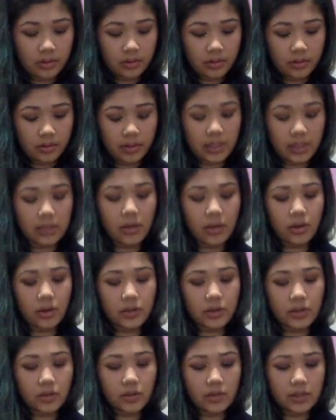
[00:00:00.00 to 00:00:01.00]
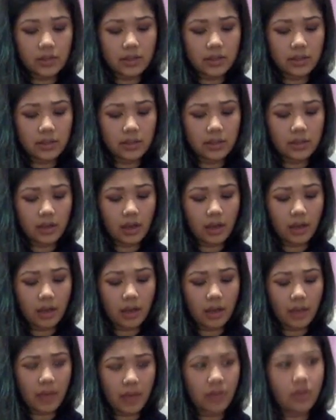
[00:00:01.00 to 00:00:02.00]
This also,
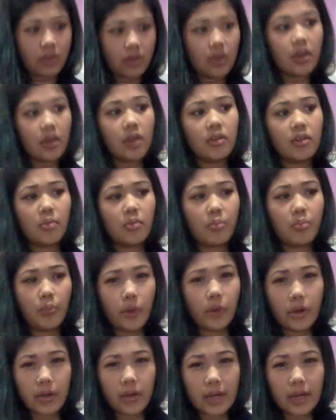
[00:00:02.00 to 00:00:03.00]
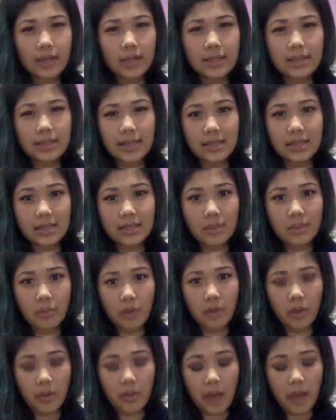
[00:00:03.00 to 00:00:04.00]
I think in the book, it says
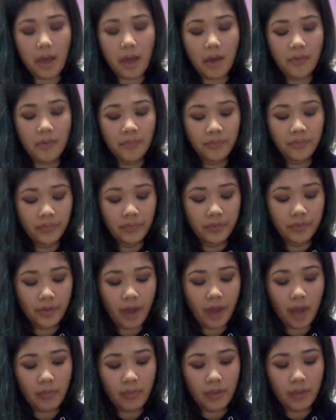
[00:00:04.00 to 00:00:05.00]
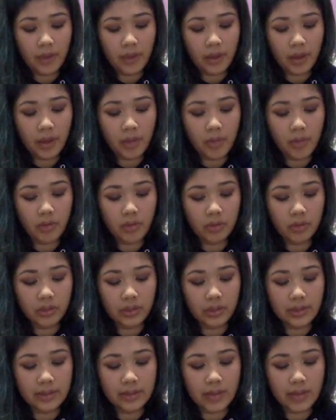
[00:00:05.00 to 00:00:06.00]
something about not being
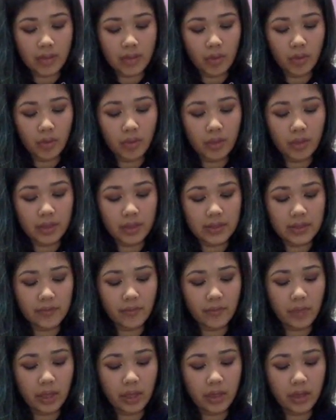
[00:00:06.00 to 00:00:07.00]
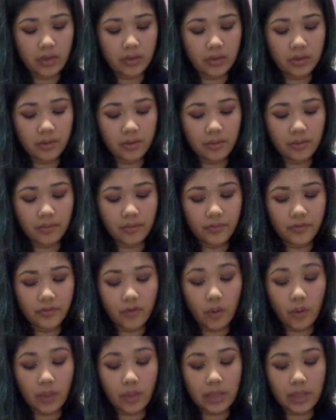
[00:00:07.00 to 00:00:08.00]
emotionally stable because of being
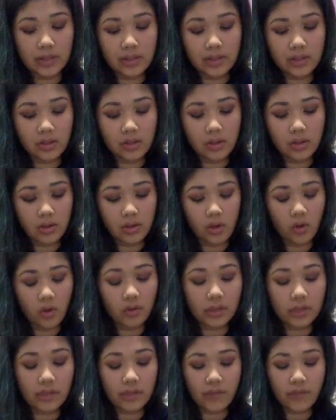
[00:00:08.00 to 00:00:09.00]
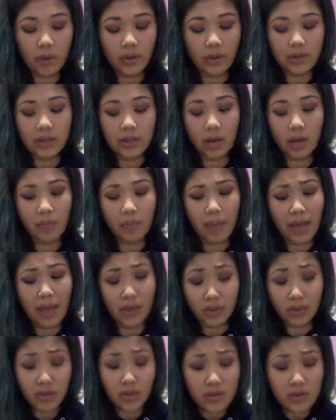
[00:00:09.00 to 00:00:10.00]
overly focused on
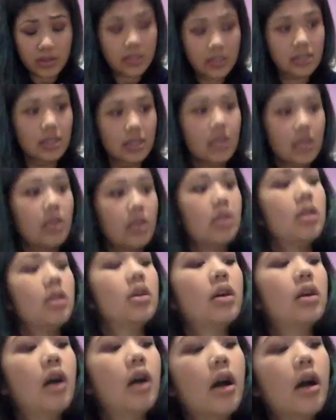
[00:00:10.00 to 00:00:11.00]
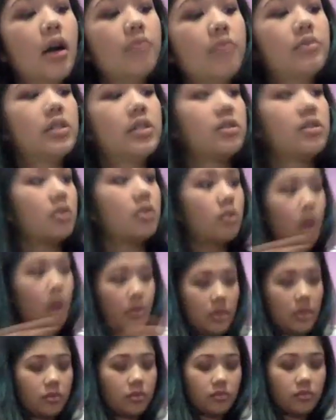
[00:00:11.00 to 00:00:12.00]
pentacles. So I'm
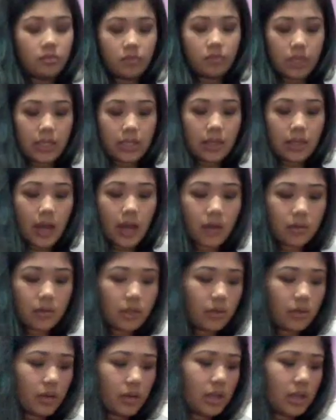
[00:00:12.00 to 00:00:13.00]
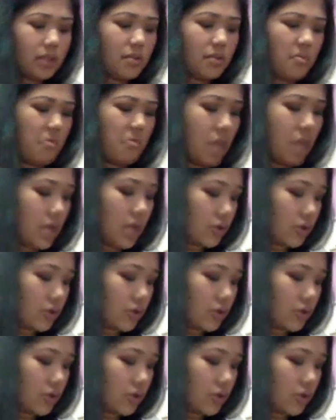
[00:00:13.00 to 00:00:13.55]
going to read that really quick to make